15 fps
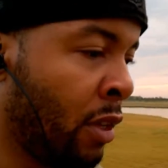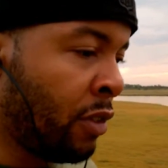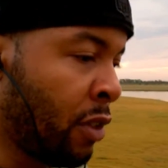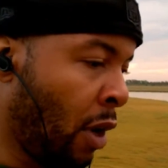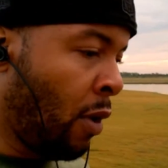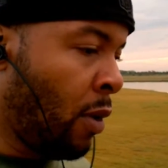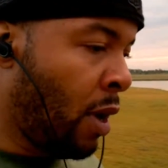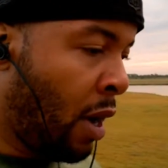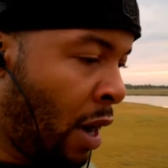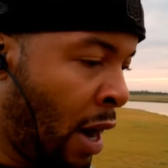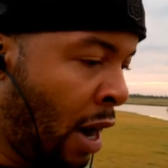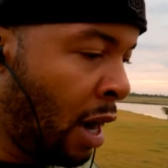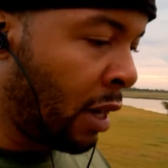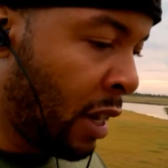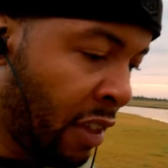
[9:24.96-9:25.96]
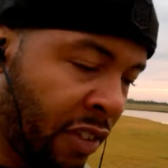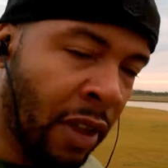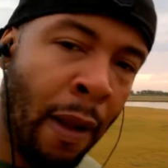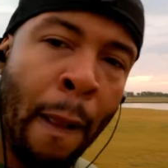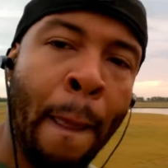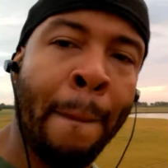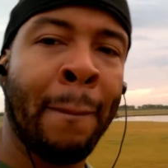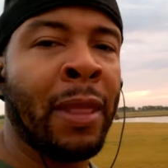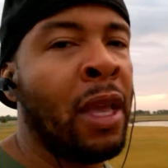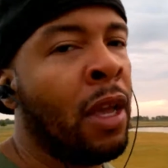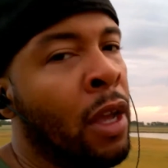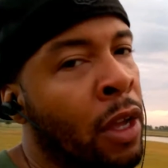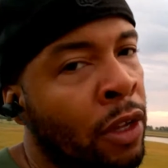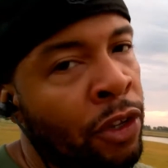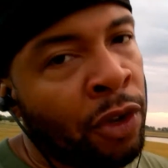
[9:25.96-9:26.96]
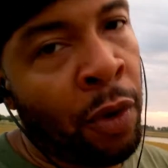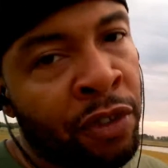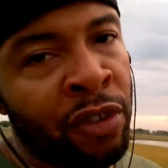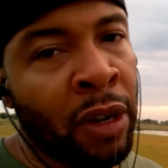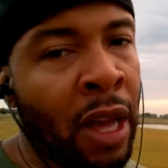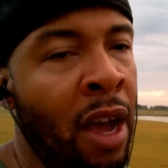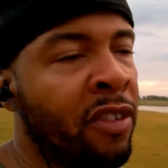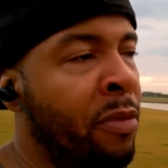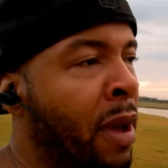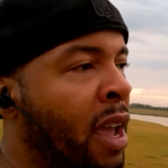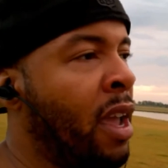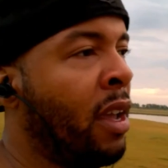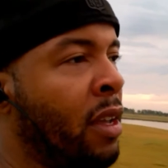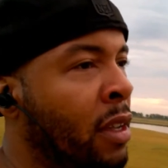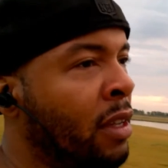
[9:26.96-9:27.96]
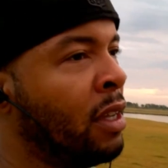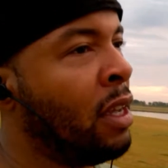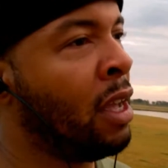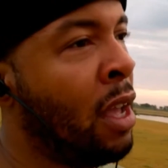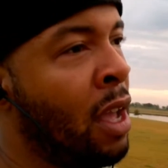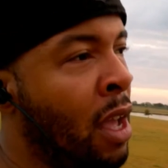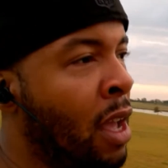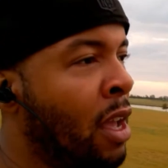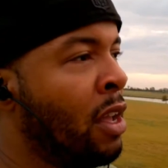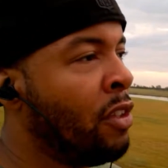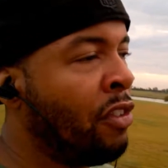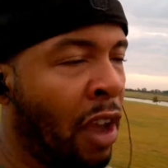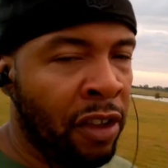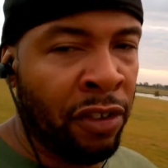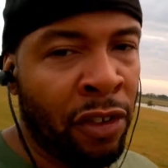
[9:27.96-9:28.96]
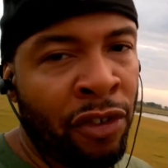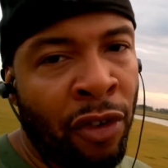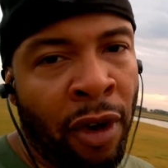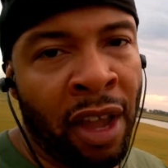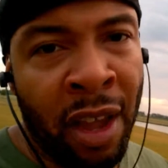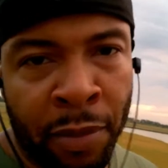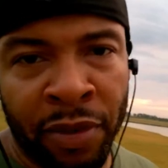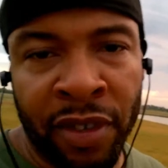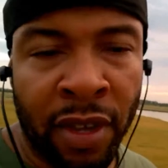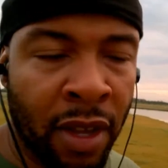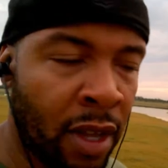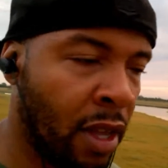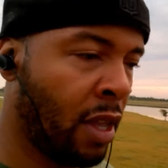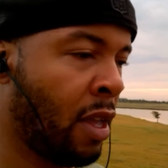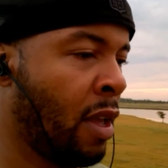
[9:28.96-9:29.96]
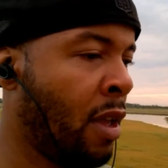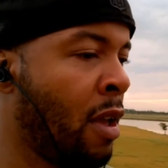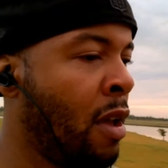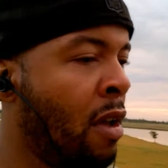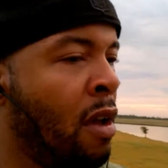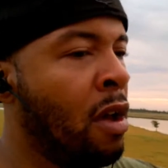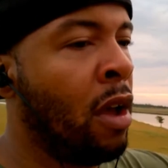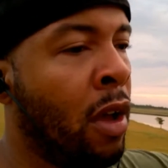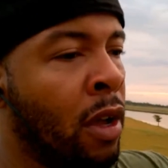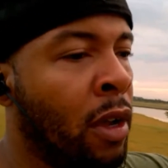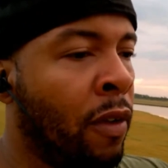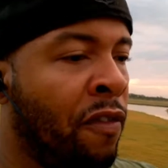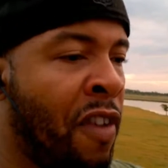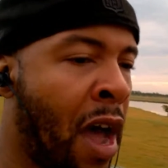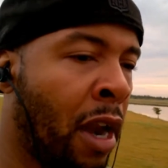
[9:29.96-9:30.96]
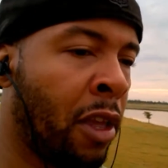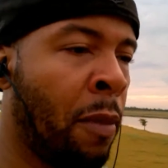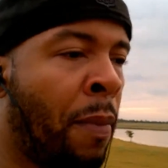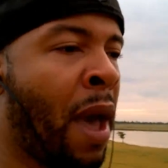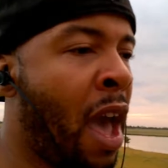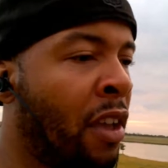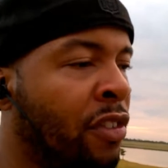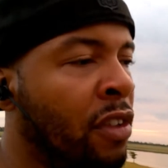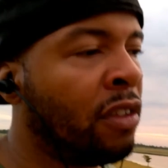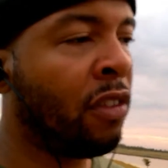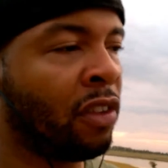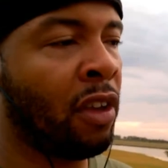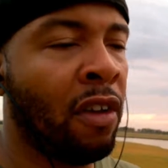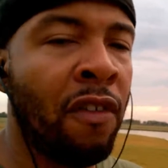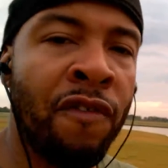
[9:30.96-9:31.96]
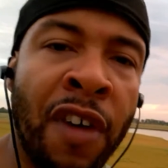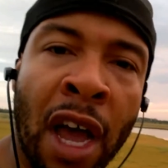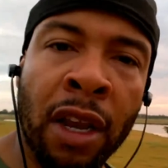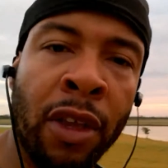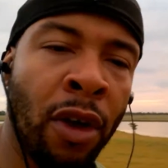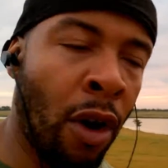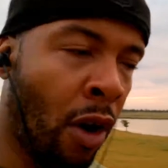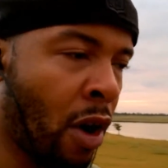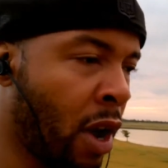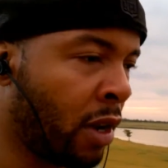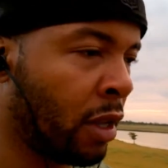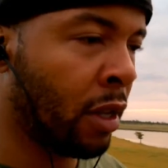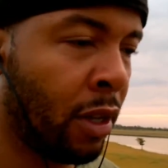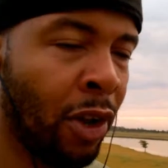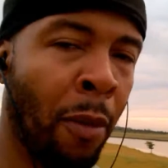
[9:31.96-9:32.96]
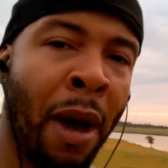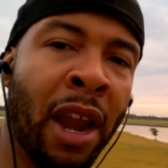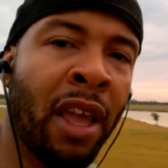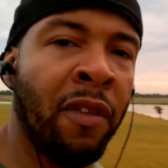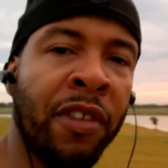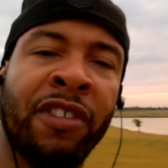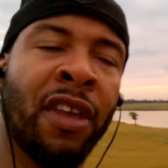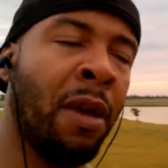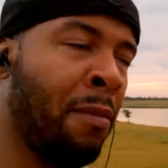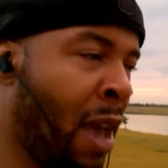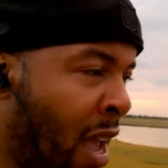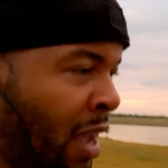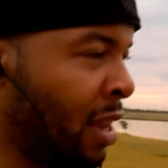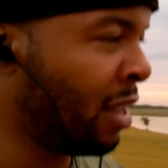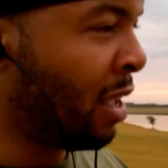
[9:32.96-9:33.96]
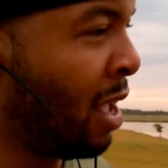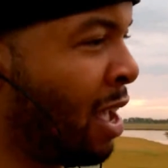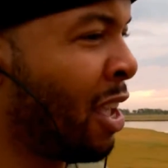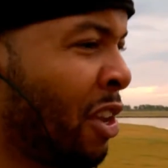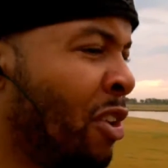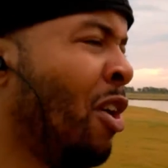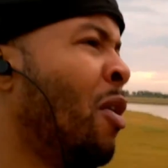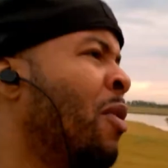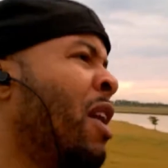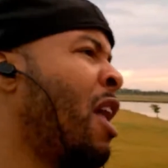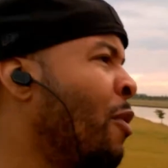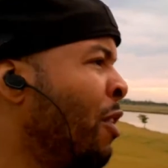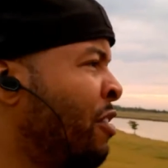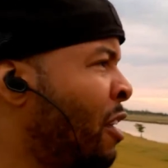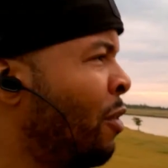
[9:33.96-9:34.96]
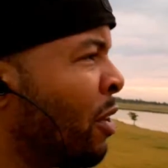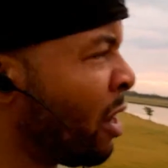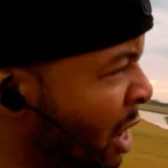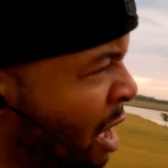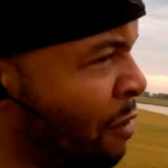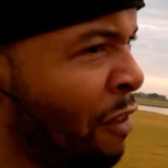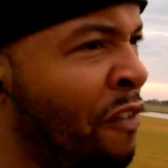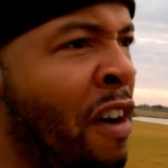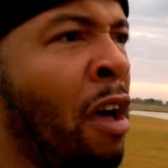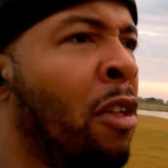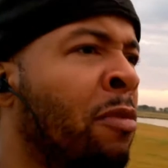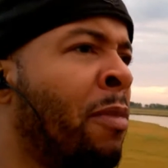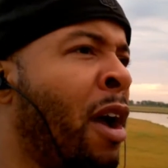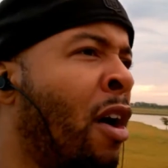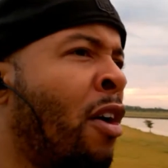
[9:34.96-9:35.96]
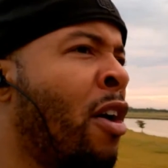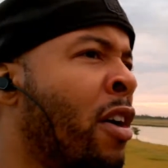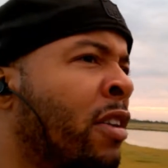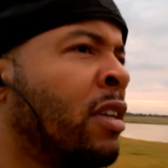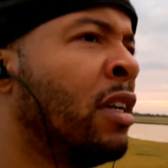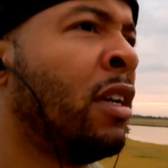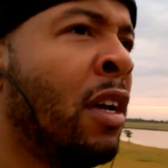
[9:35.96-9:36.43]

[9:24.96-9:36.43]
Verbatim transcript: So uh, listen, do what you love, man. Chase your dreams. Follow your passions. Follow your heart. Nobody ever said, man, you know what? I wish I would have never followed my heart.